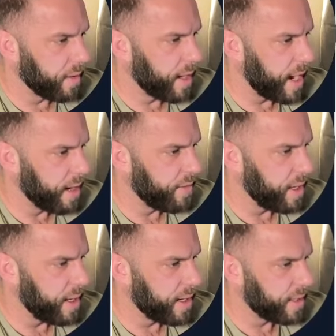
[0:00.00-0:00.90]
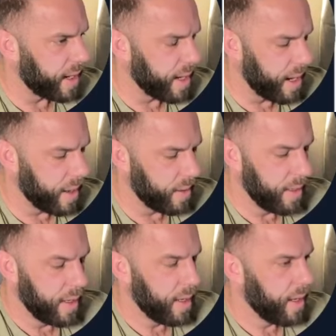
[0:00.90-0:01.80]
kind of tedious, I know.
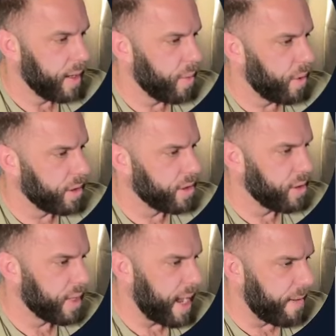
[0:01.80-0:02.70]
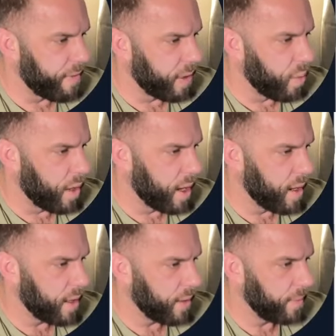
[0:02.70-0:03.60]
We'll do that for
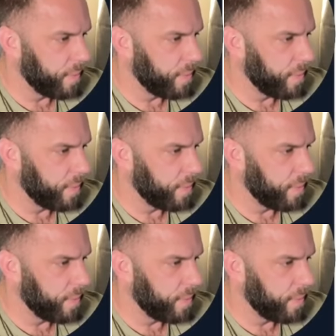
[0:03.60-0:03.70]
work.